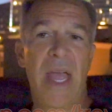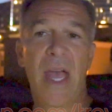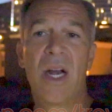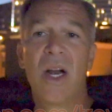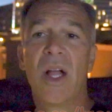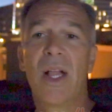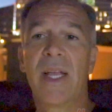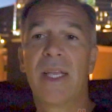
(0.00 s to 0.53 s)

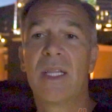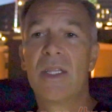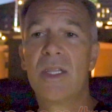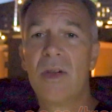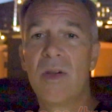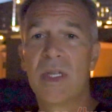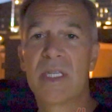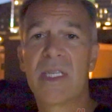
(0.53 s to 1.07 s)
And all I can
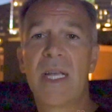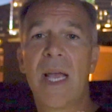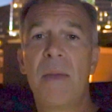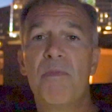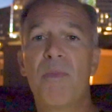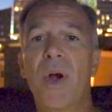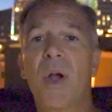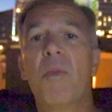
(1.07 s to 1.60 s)
do is say
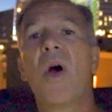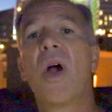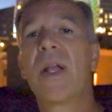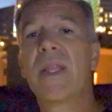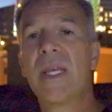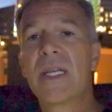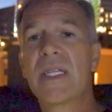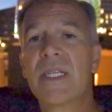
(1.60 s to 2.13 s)

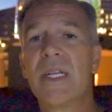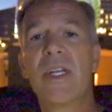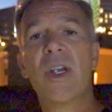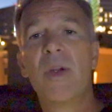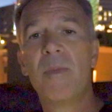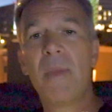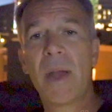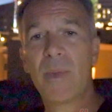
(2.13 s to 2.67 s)
bookmark this in
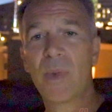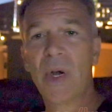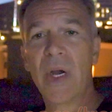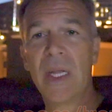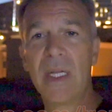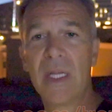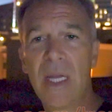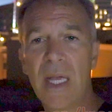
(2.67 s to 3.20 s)
your
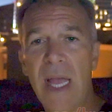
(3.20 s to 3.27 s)
memory,